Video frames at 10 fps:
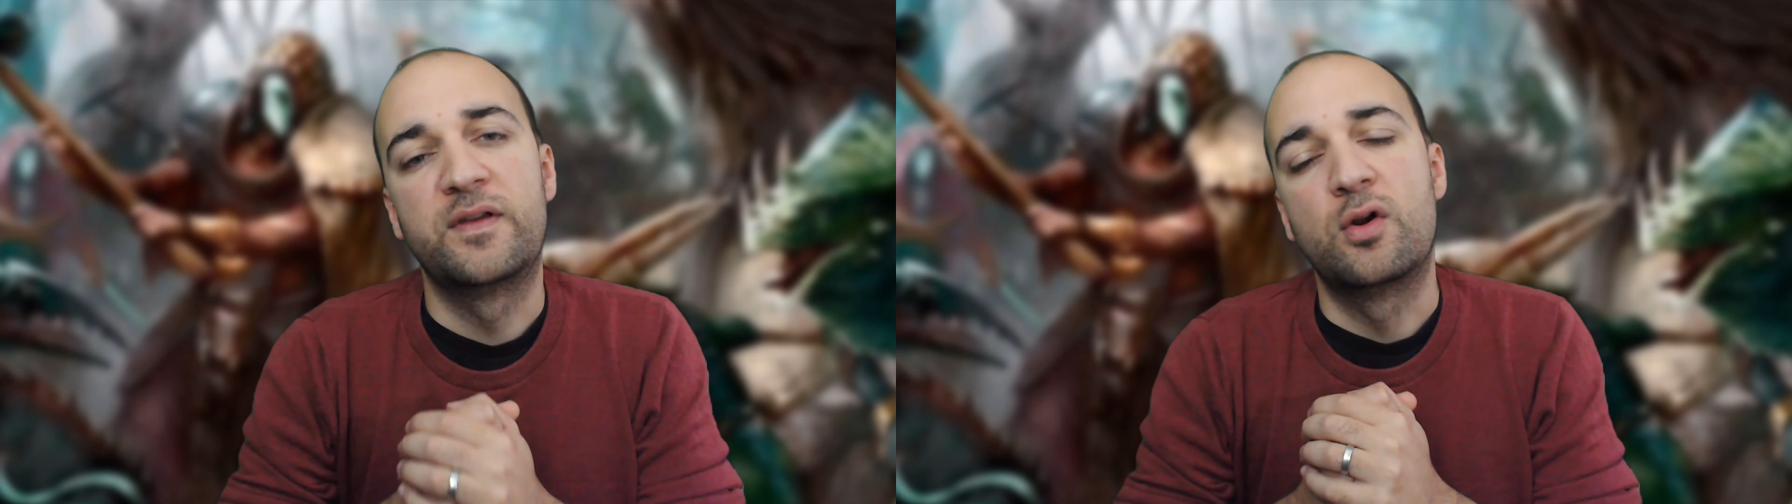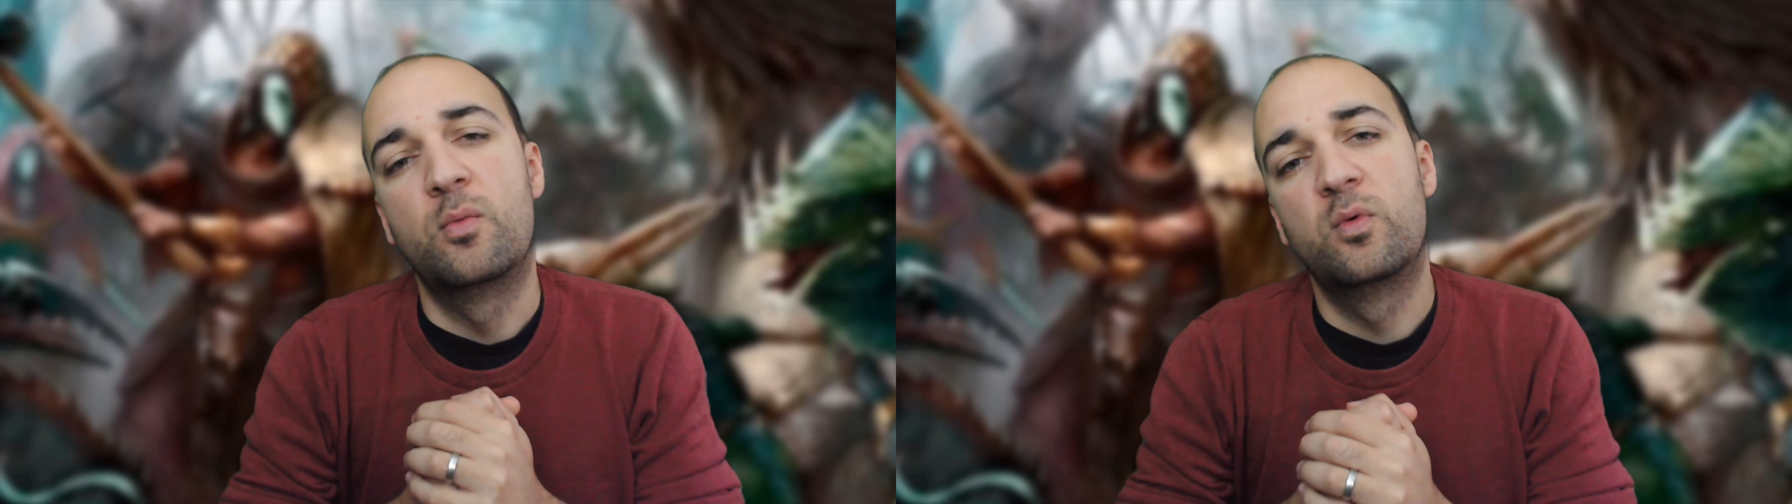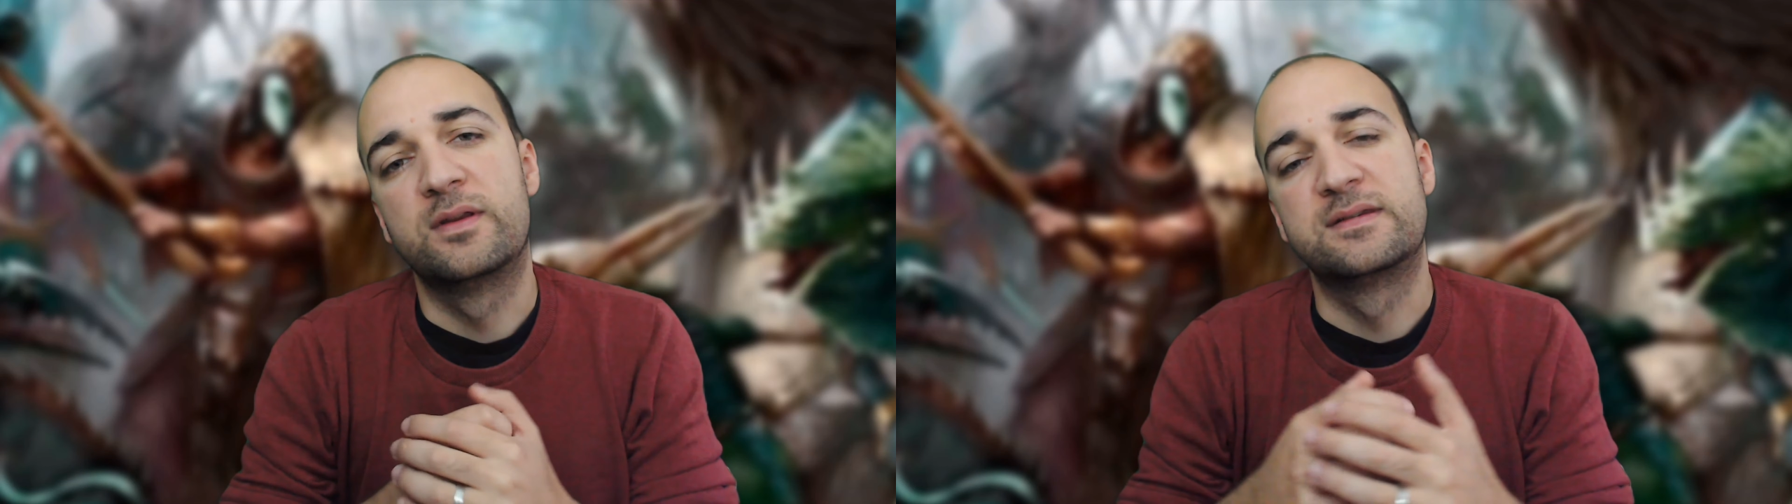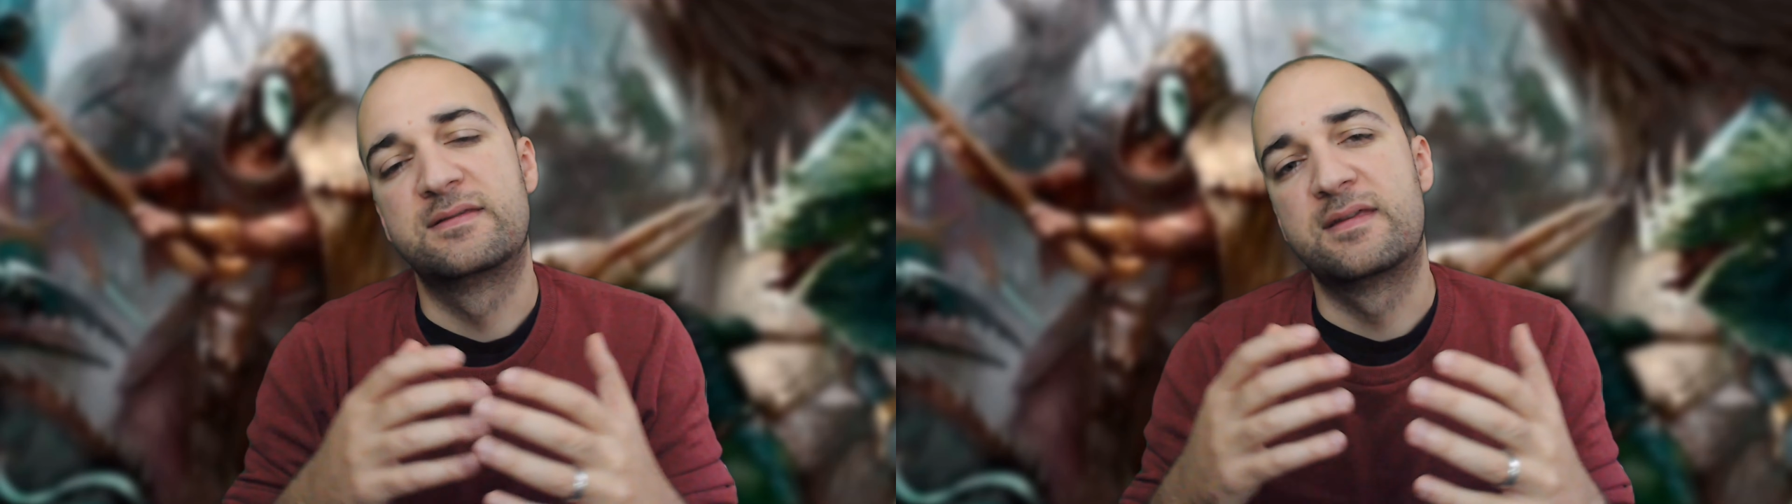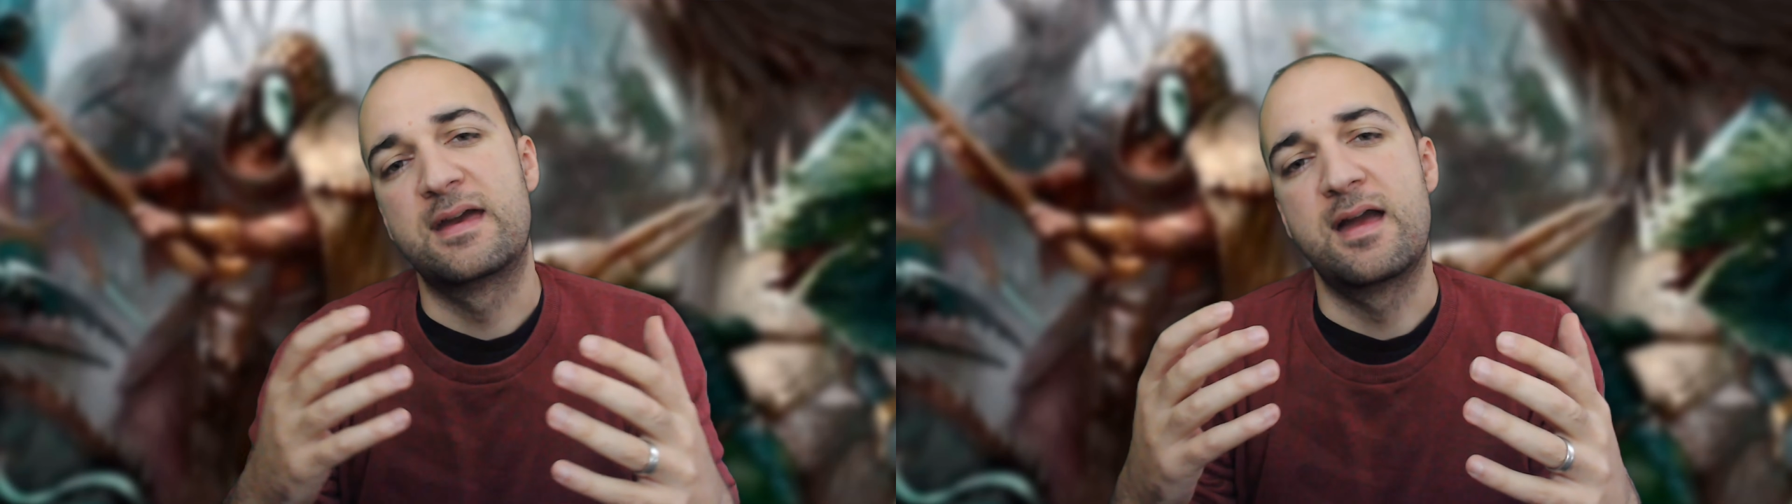Moving
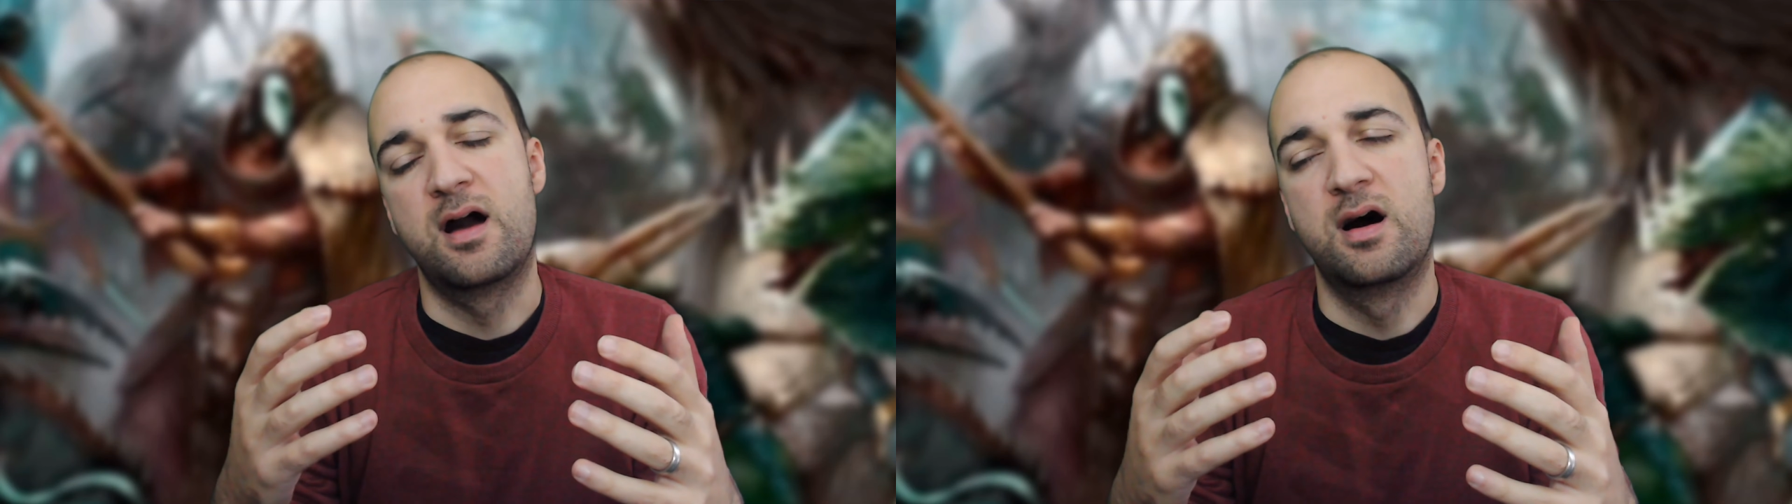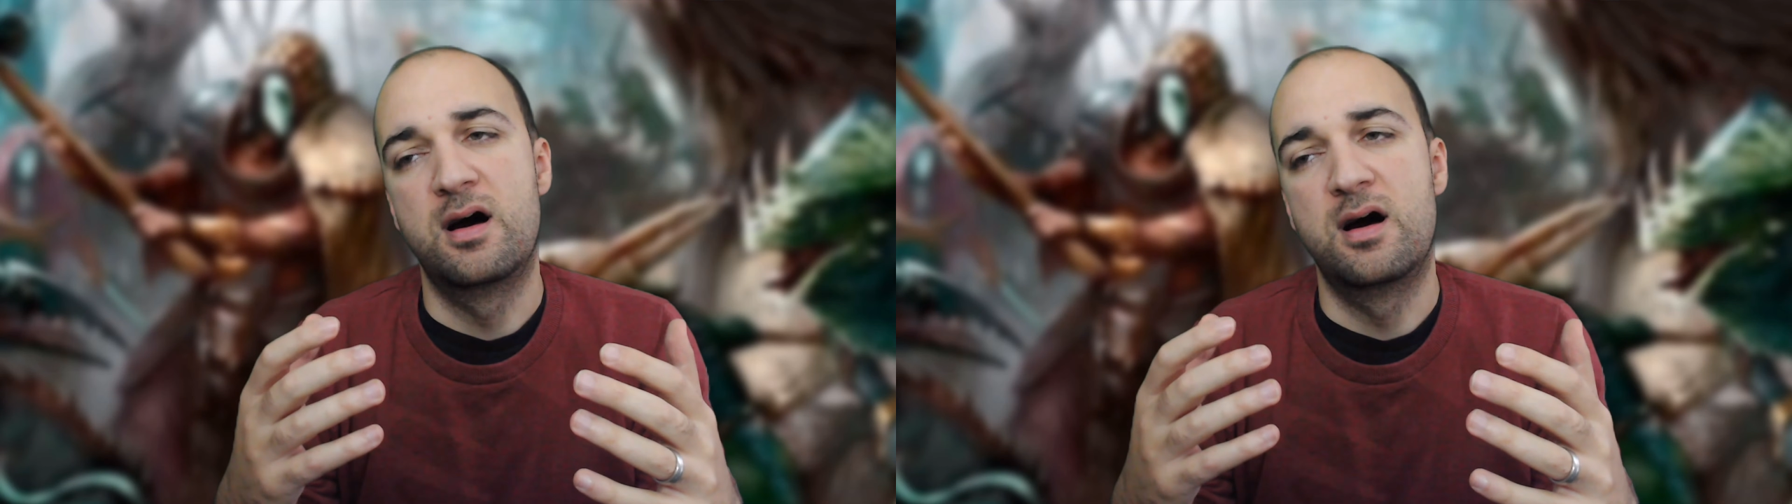onwards, there